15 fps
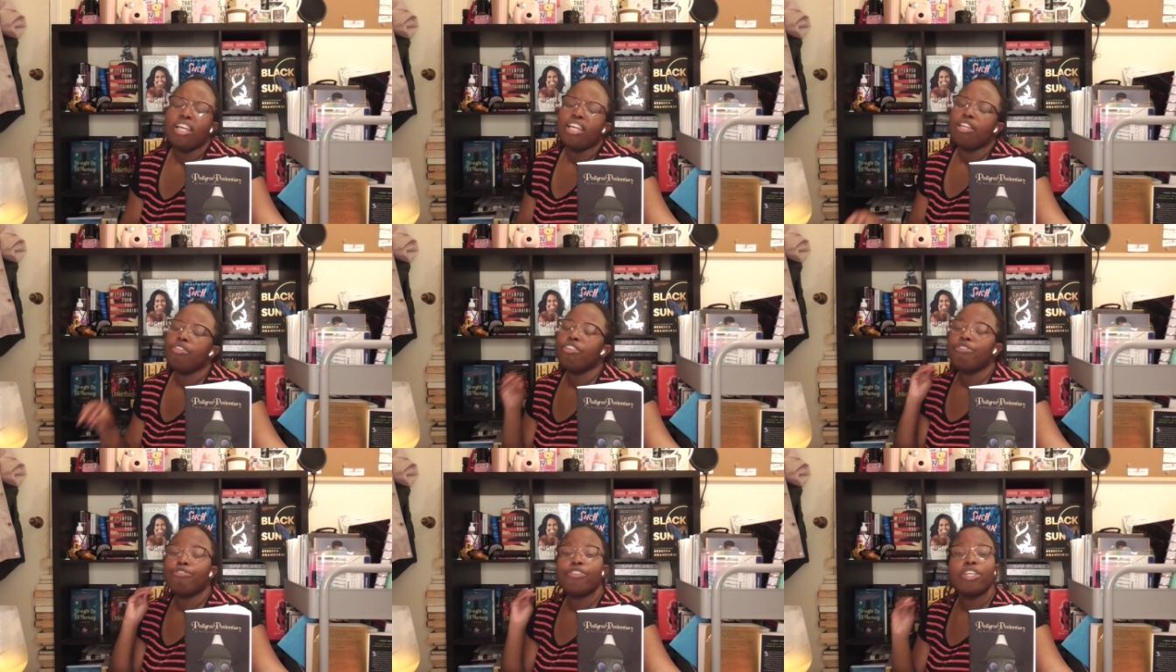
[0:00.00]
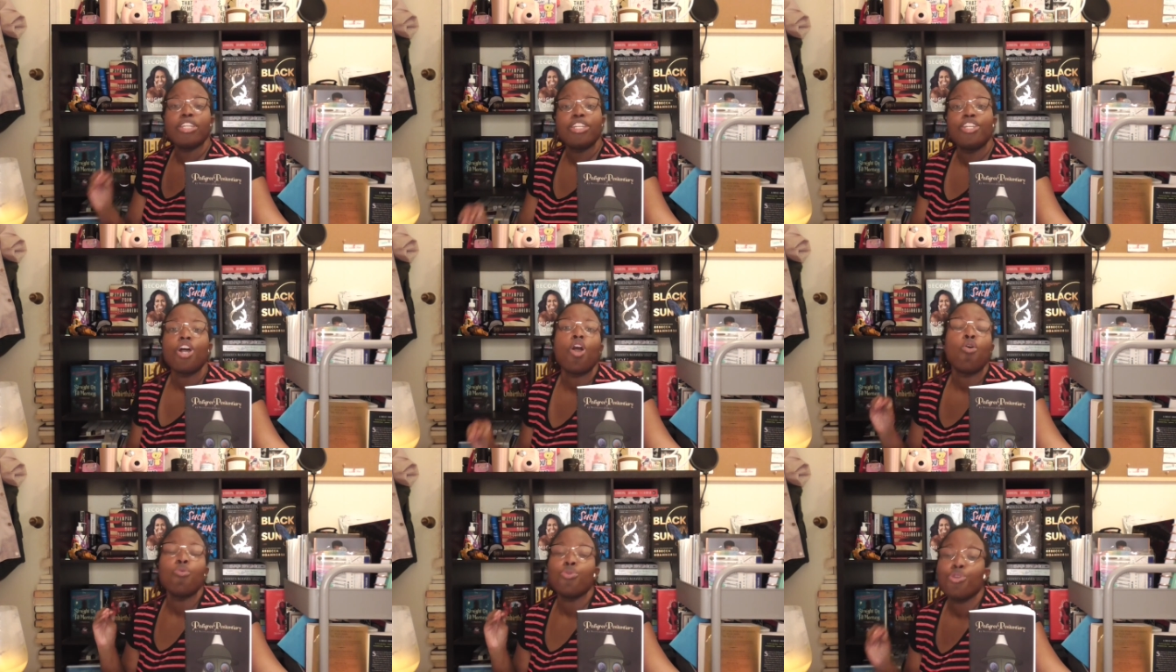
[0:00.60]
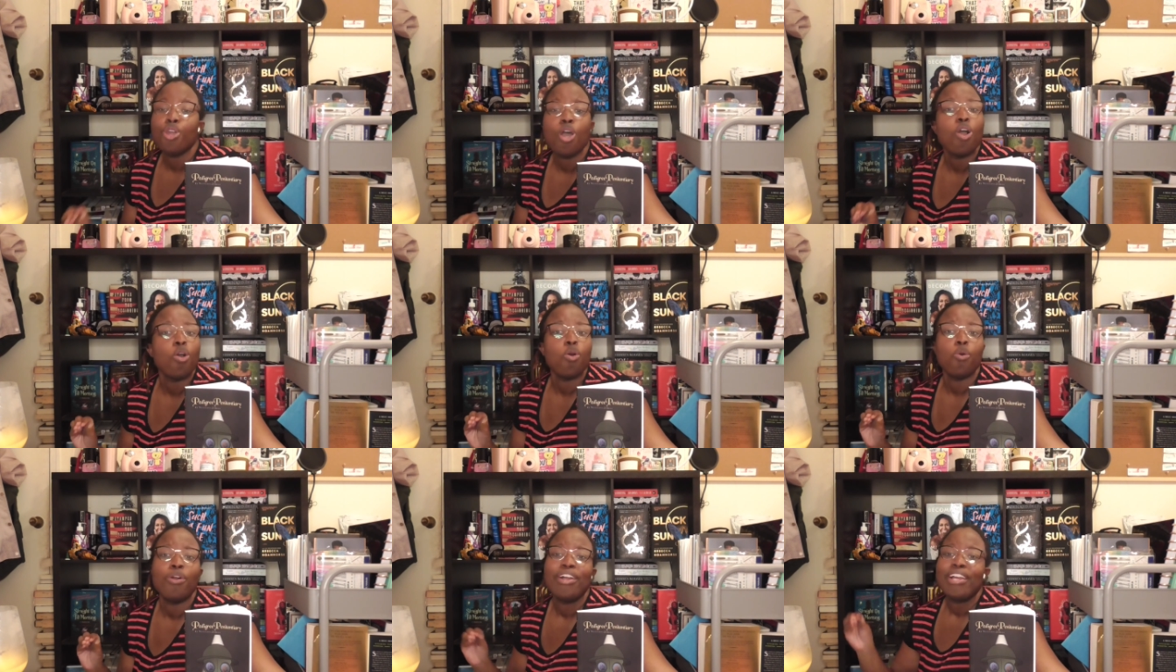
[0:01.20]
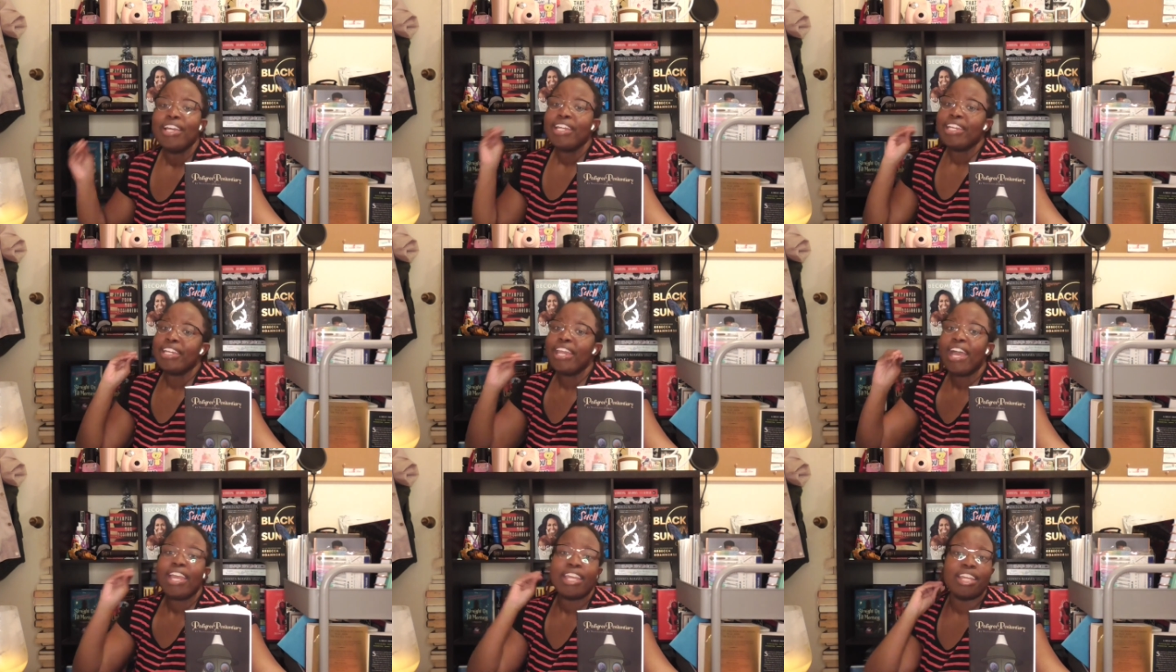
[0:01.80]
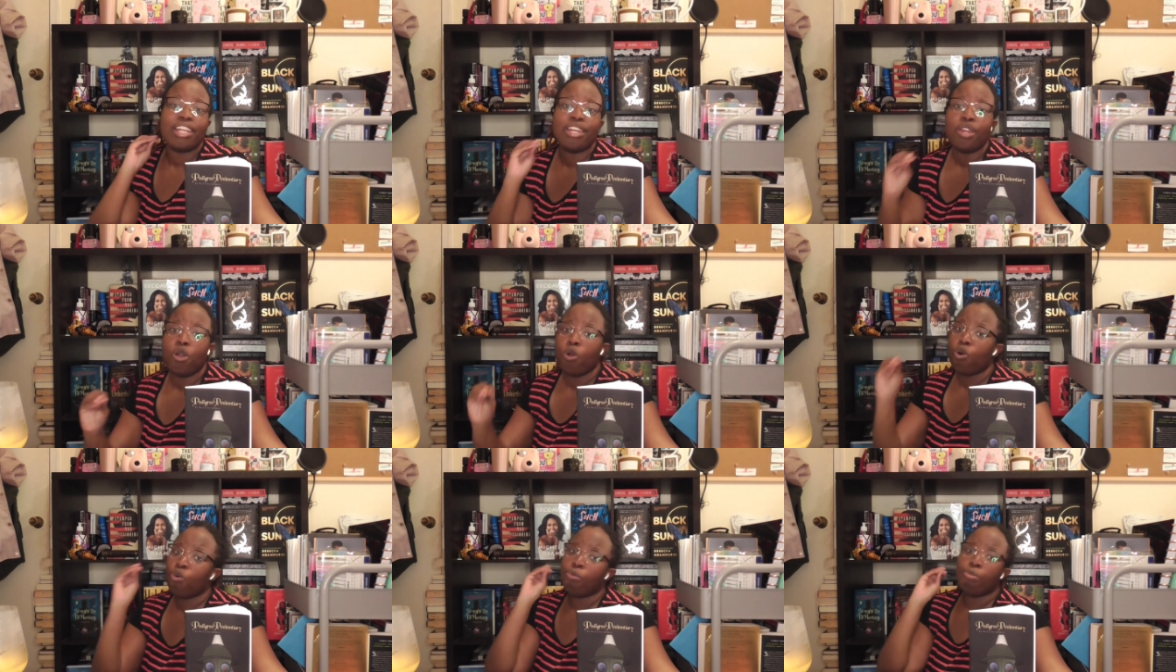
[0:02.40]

And if you don't know, now you know,